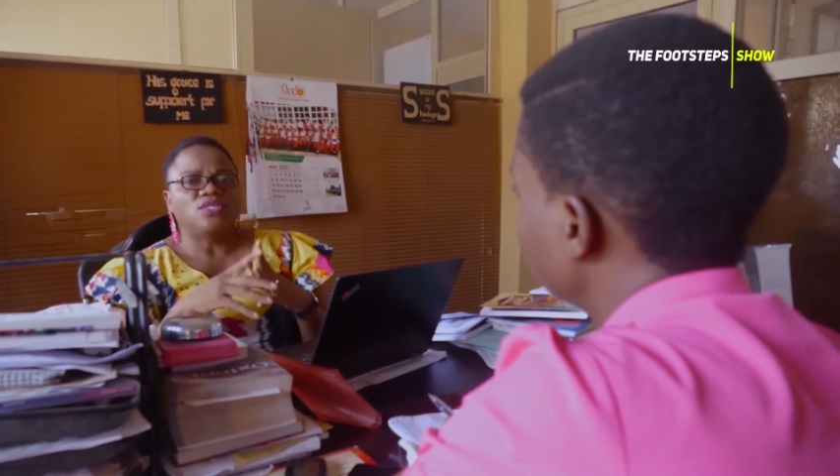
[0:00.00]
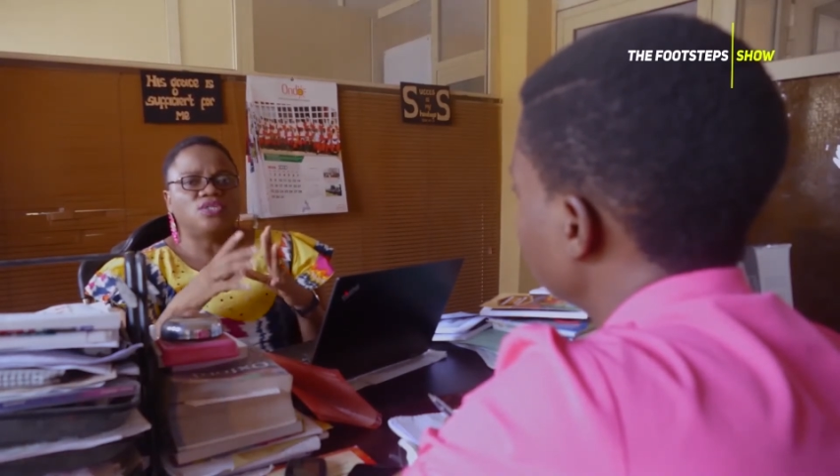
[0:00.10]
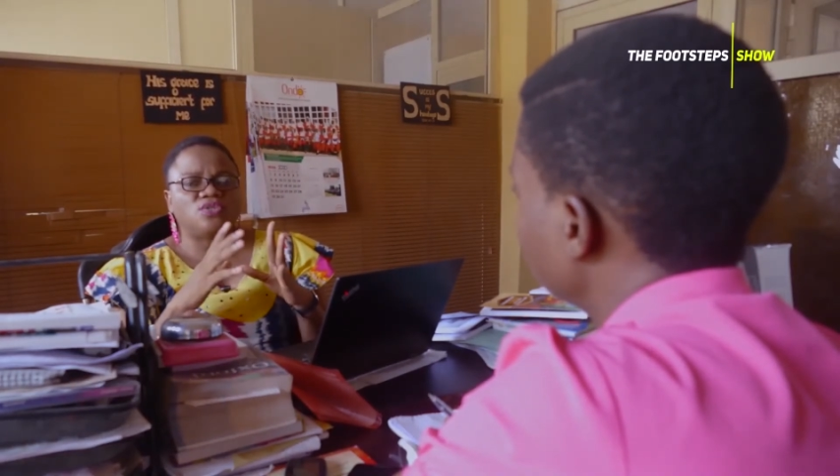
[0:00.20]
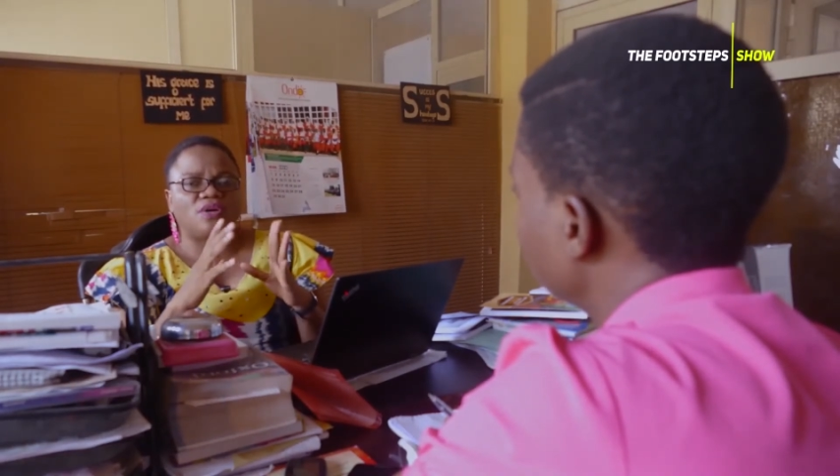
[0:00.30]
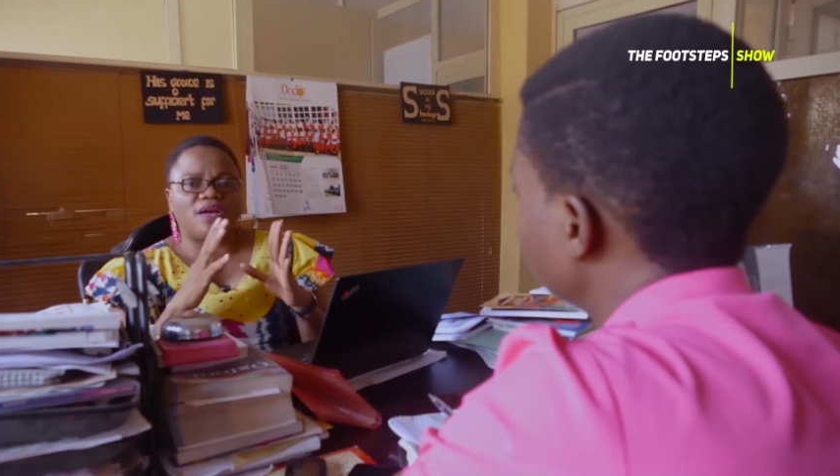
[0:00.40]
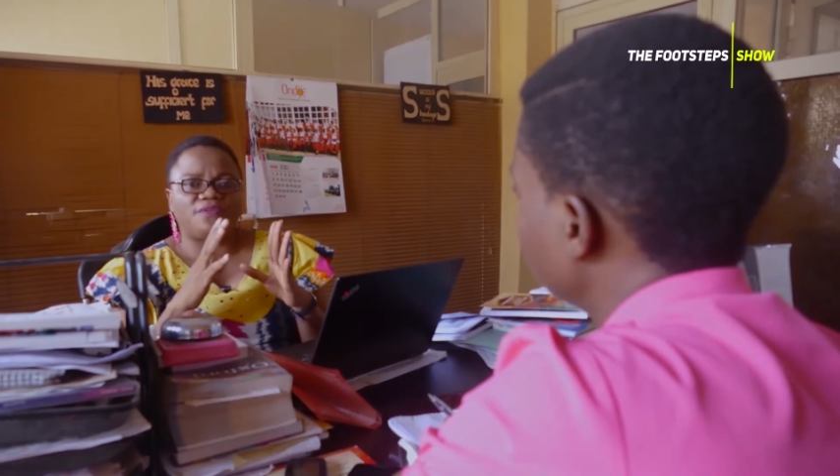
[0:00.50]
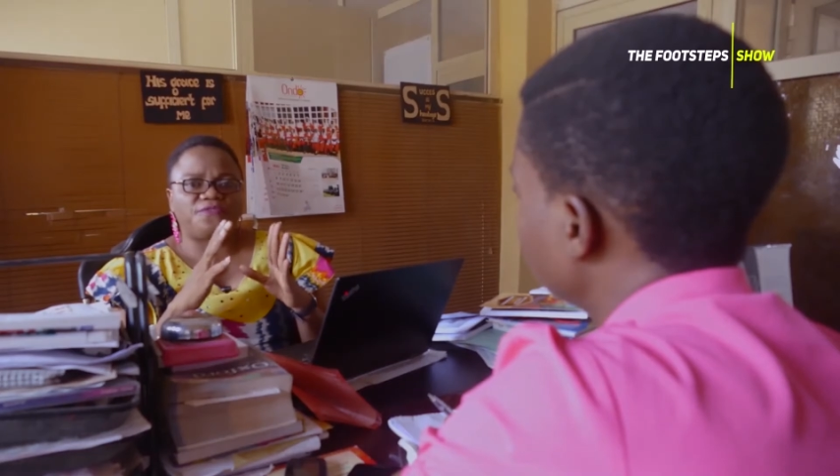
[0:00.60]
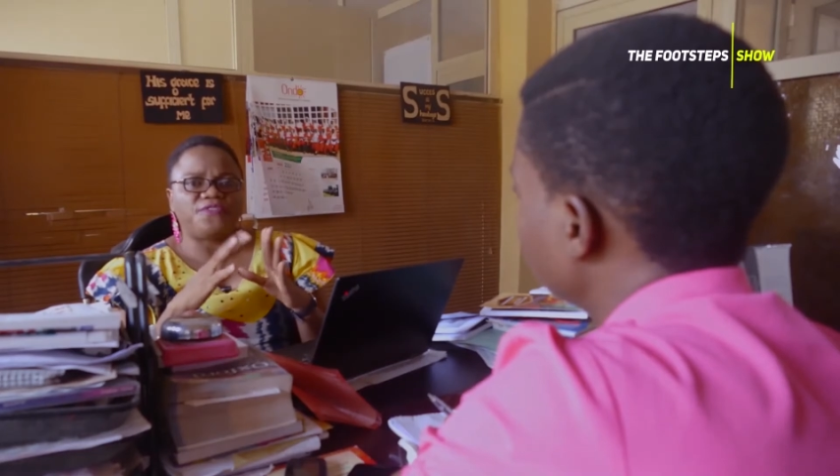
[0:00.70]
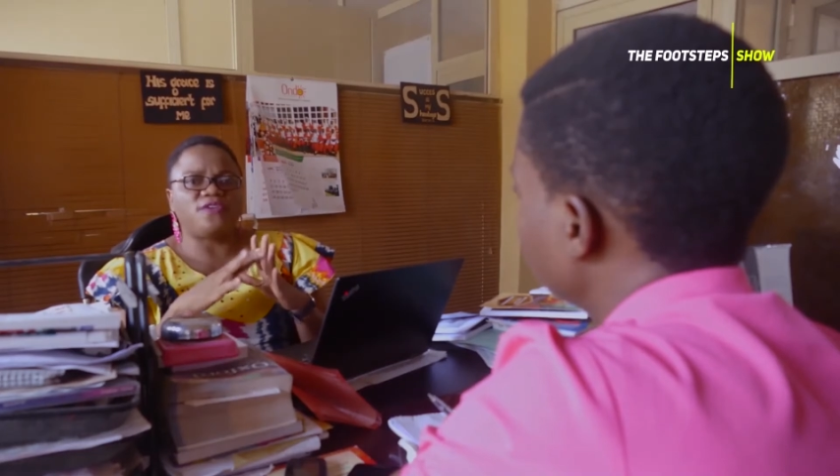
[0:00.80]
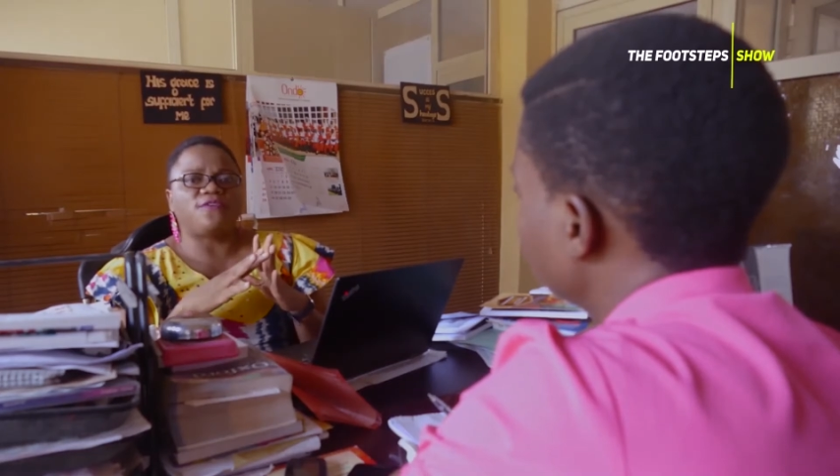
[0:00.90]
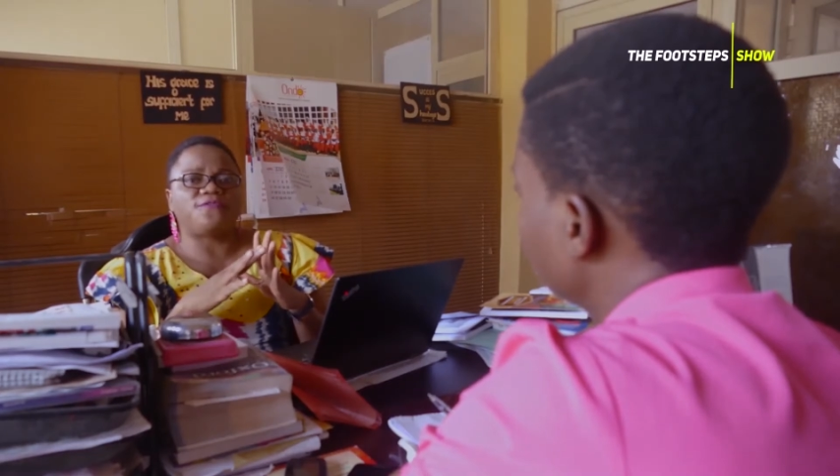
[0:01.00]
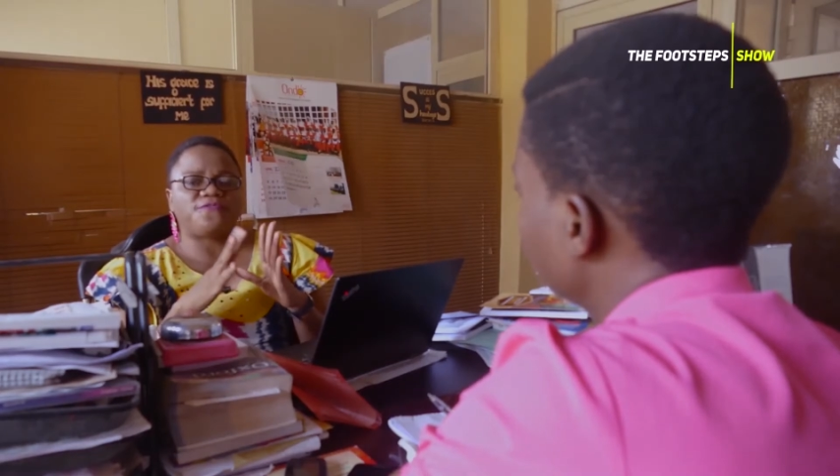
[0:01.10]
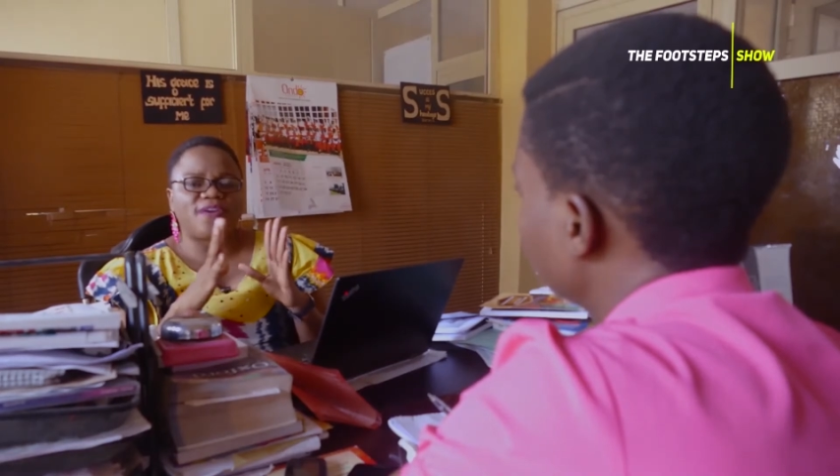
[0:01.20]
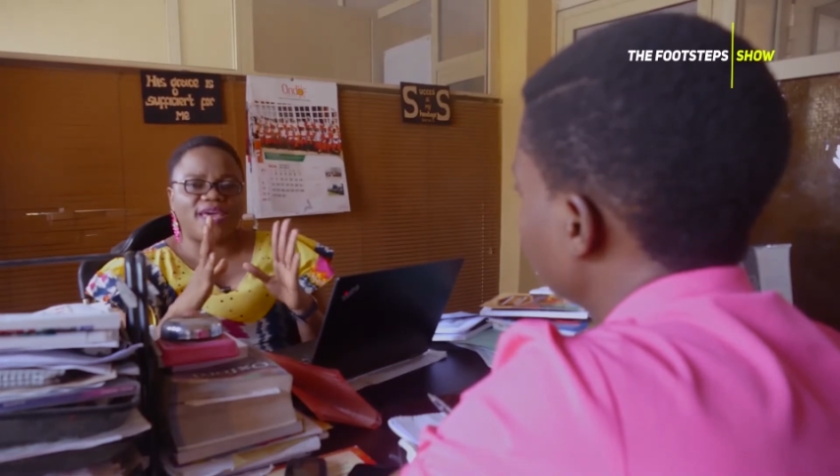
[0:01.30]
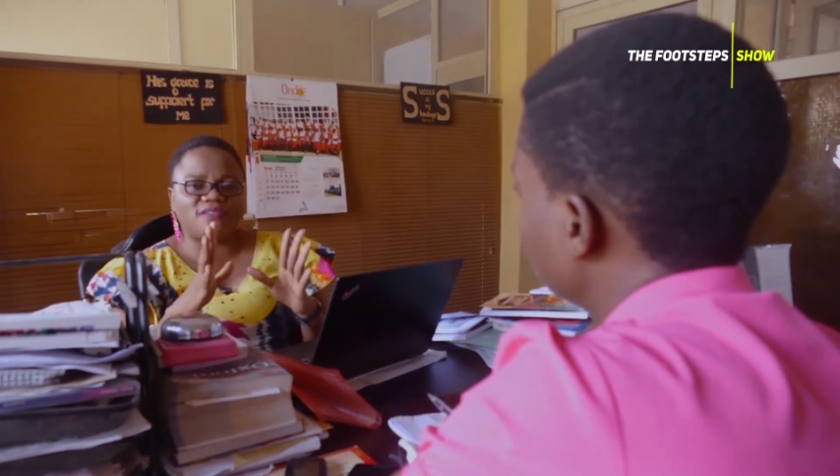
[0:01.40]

you are free of fear,